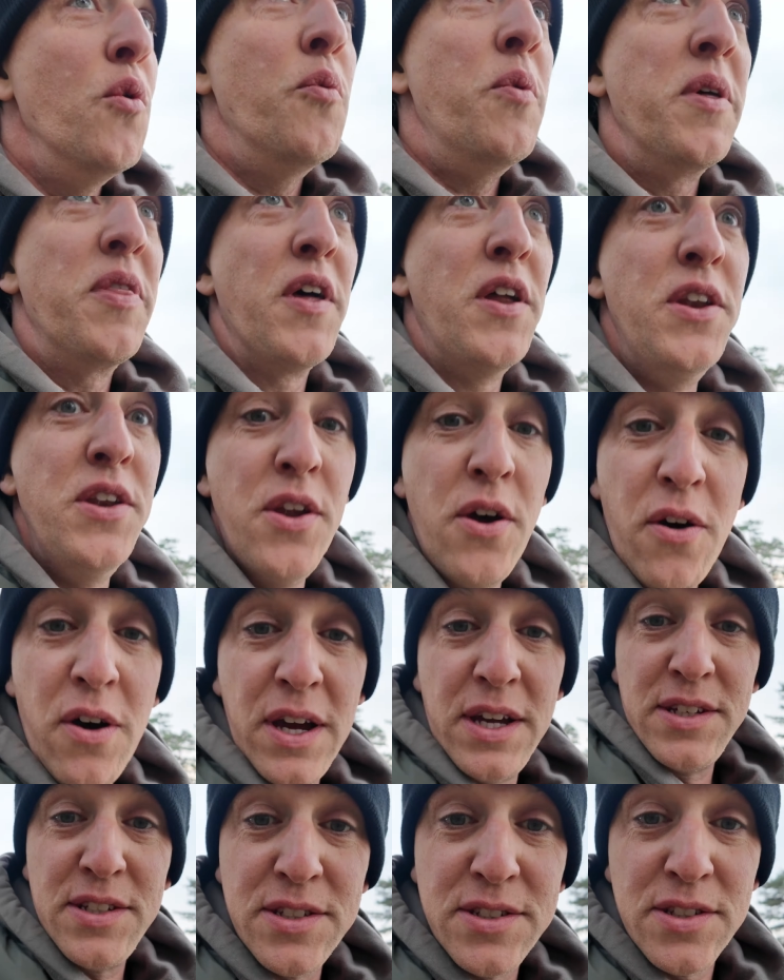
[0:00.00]
with a
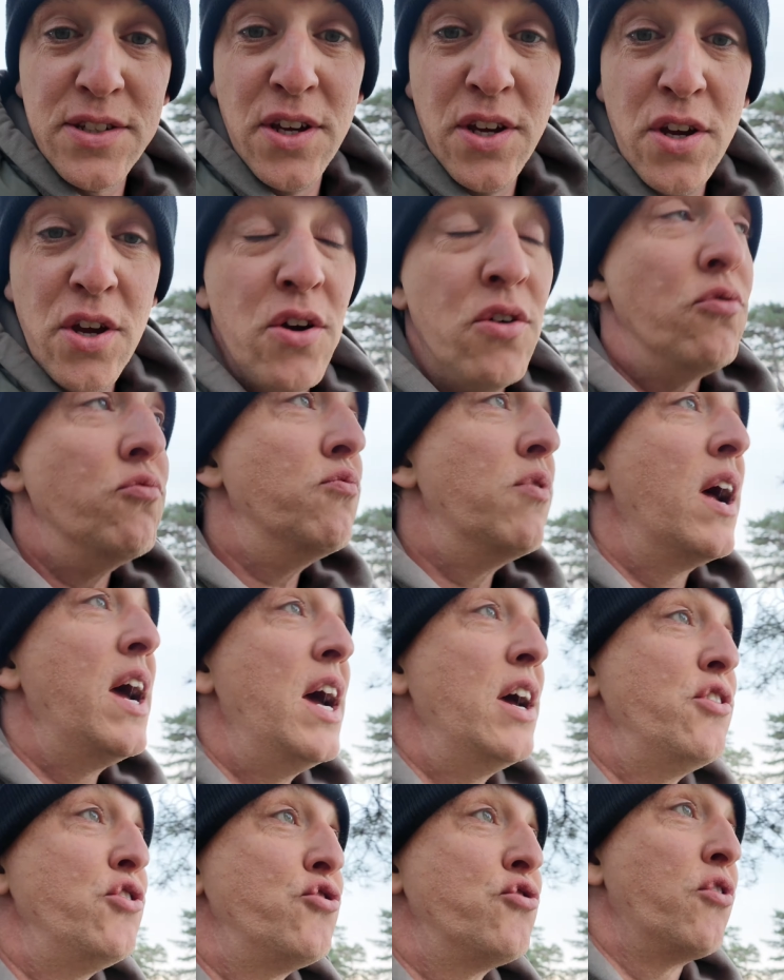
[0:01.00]
nice
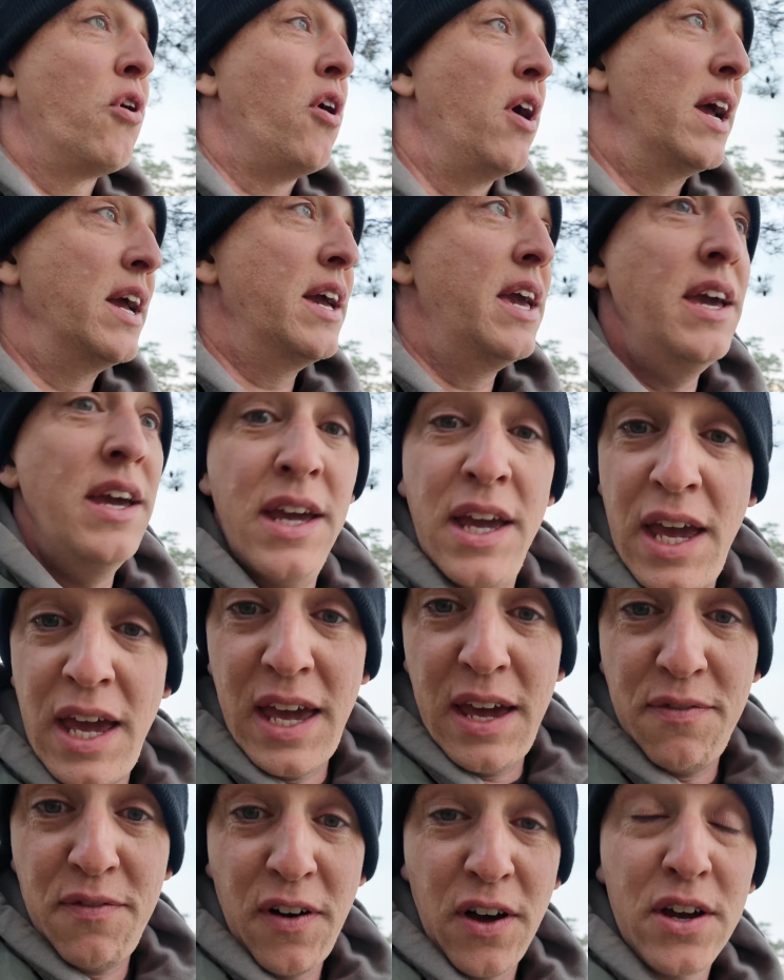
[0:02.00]
rare shrike,
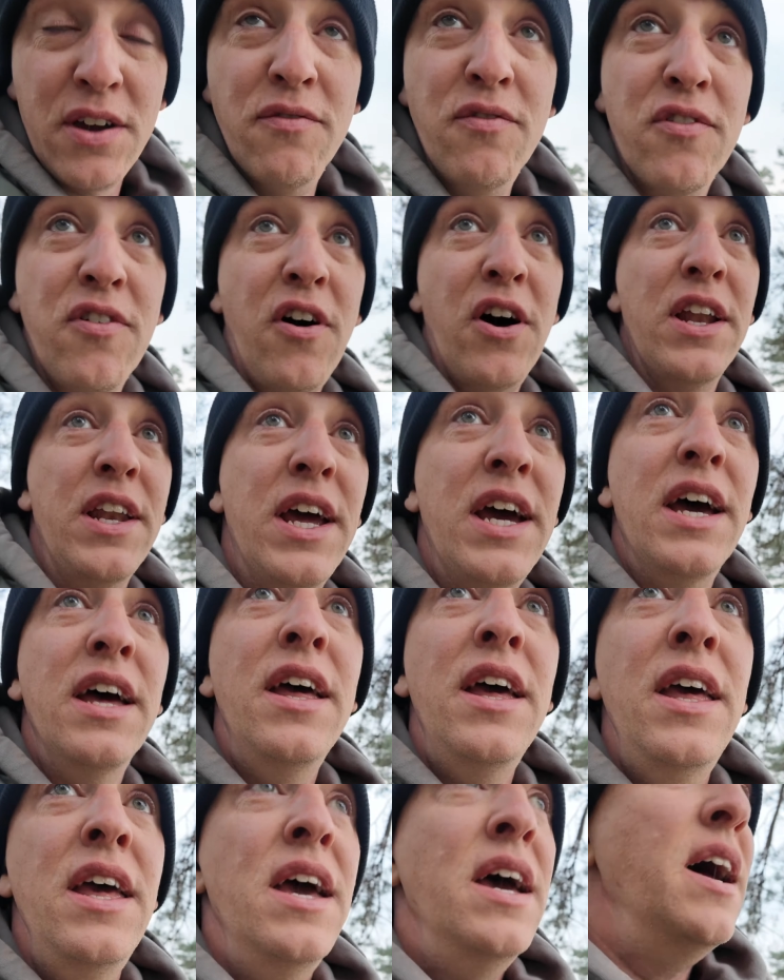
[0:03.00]
if I can find it,
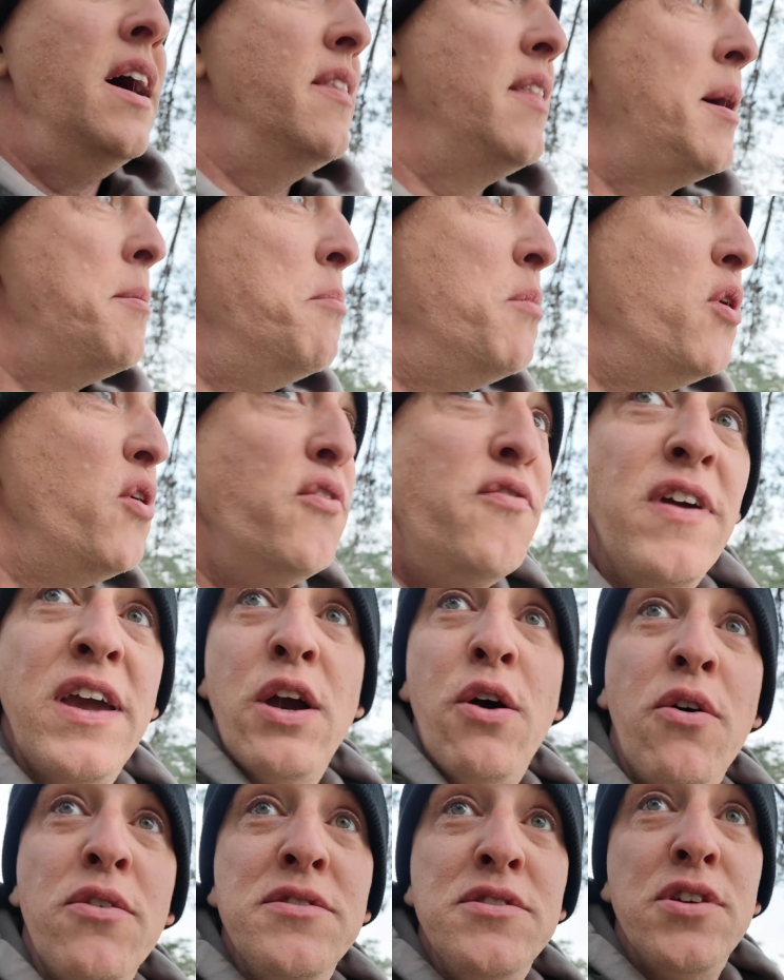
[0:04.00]
and then
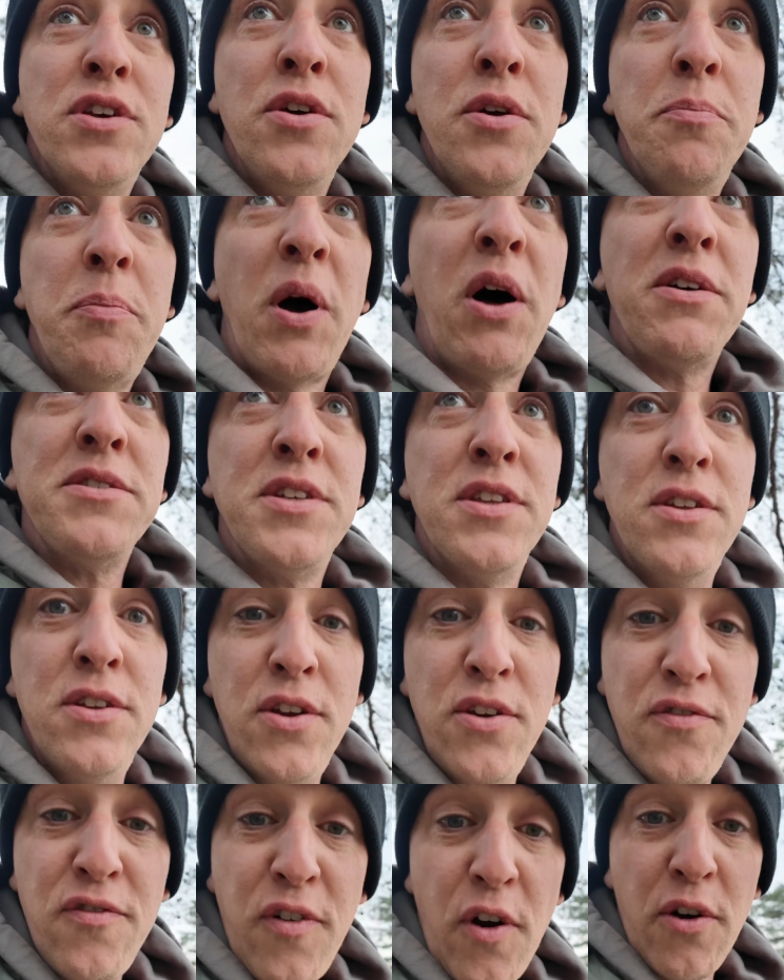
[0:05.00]
moving on to parts of the
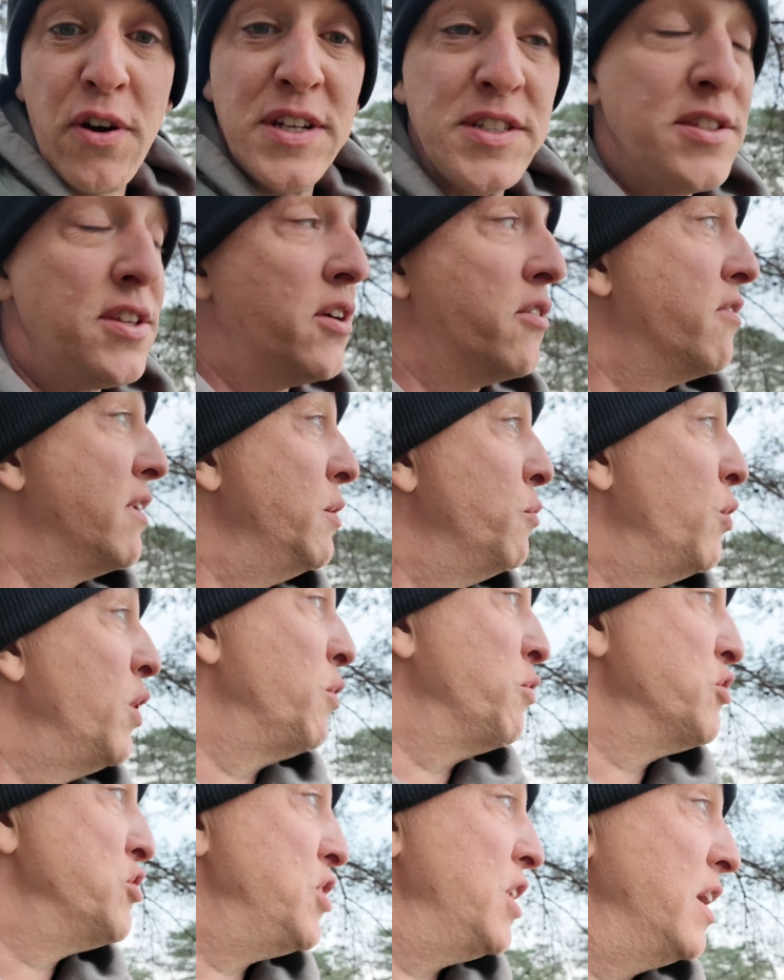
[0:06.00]
New Forest that are in
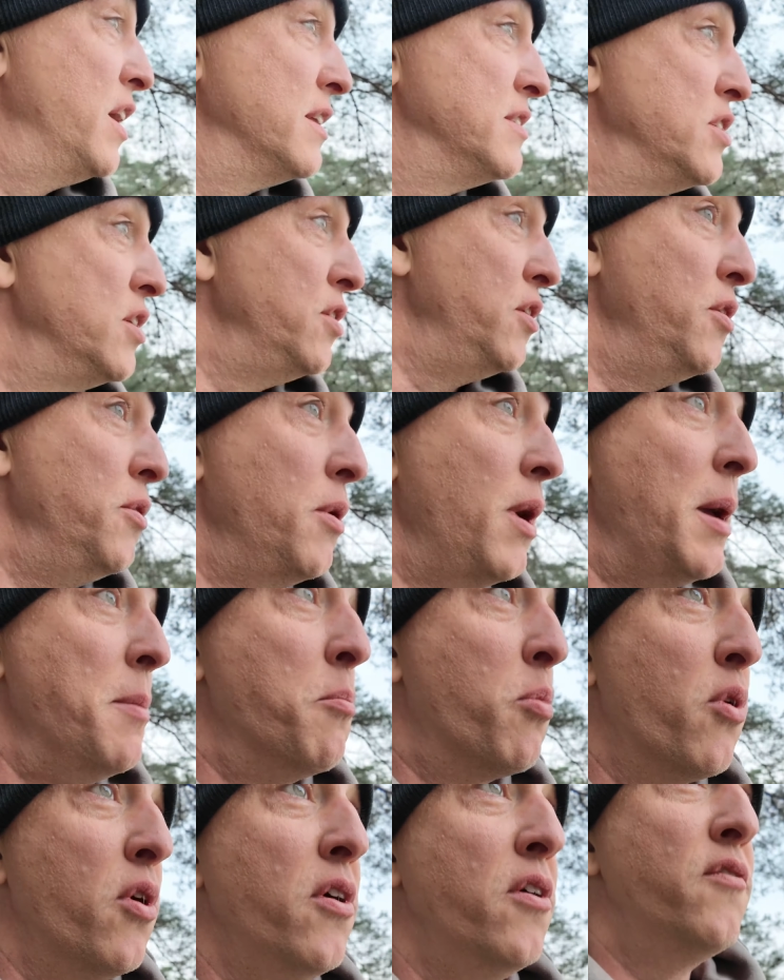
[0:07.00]
Wiltshire to
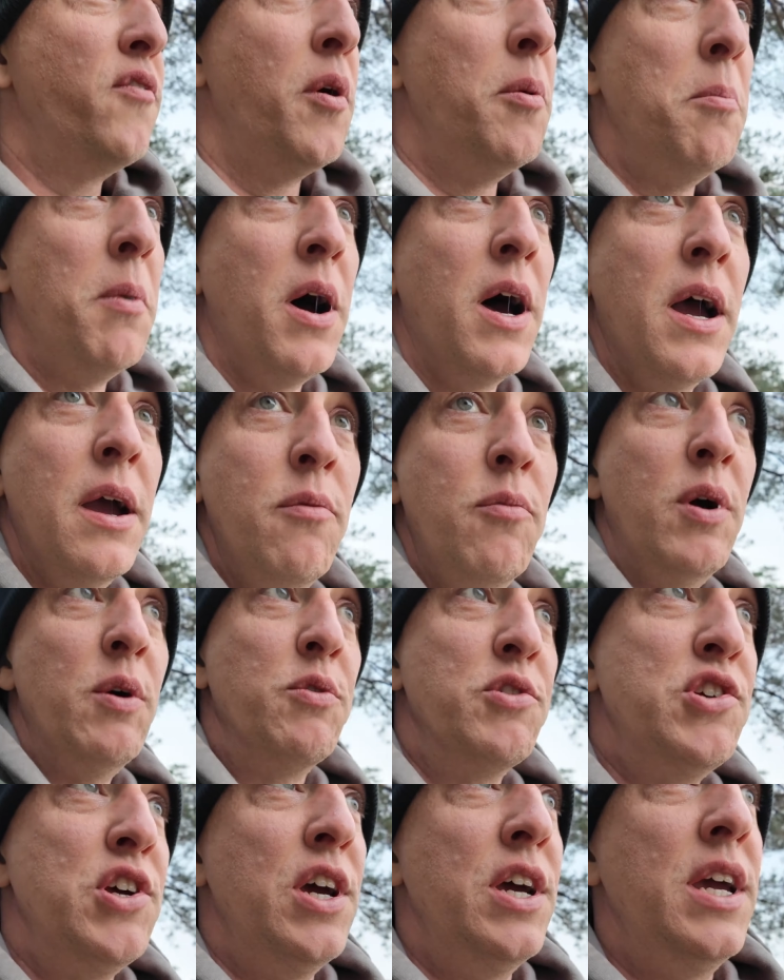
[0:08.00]
improve on my
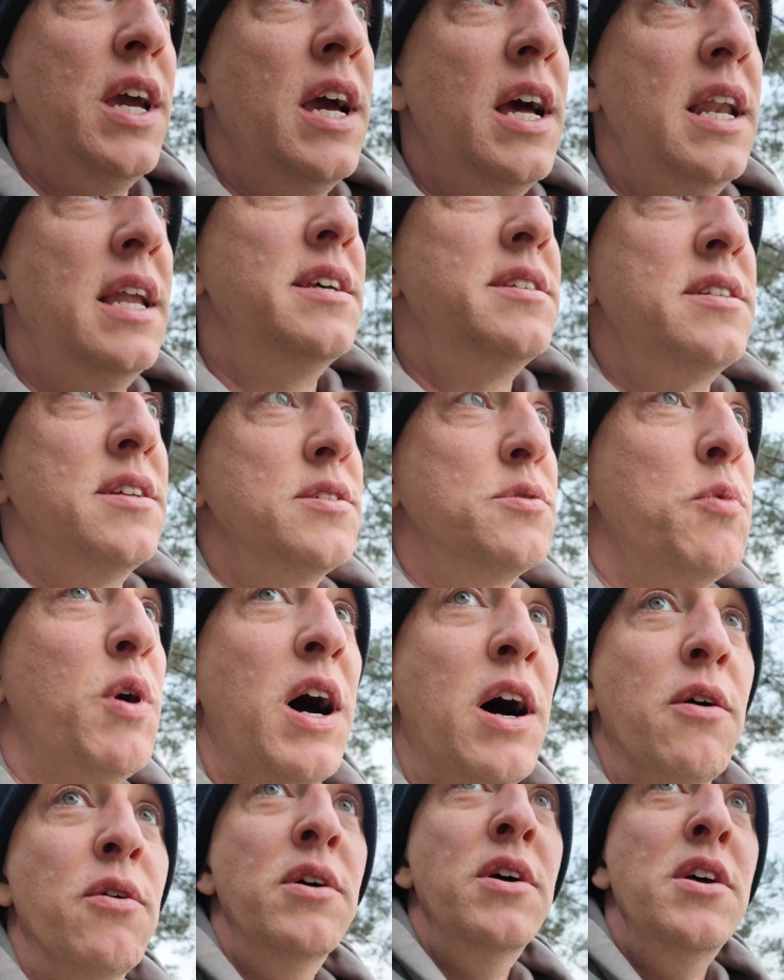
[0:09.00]
Wiltshire year list as
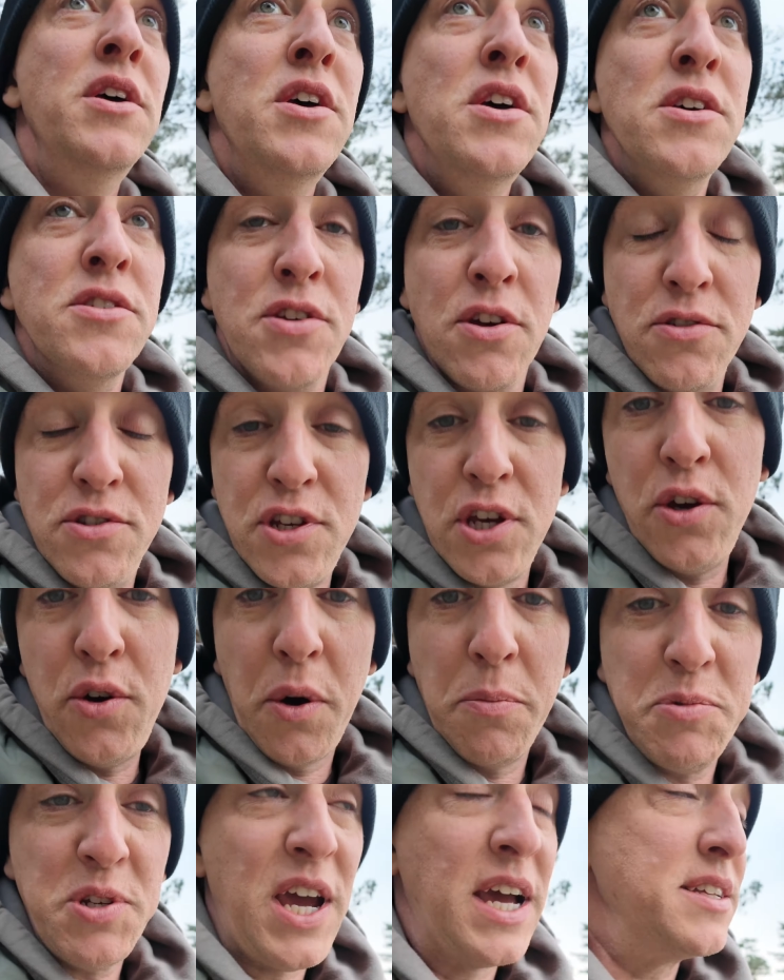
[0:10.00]
well. So
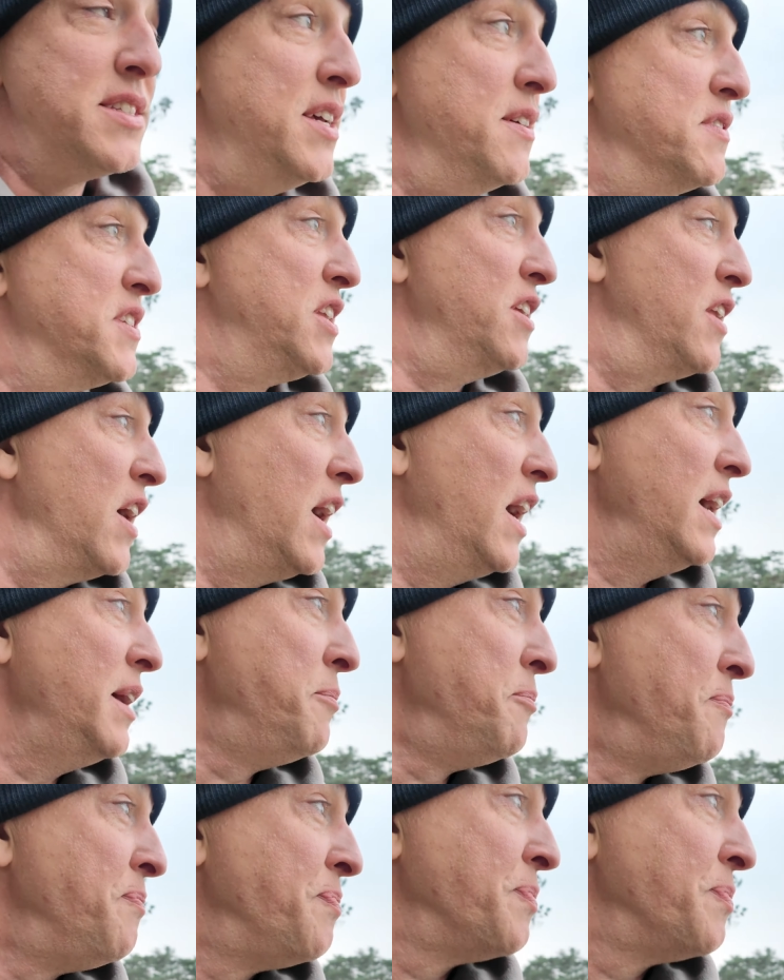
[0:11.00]
2 objectives today.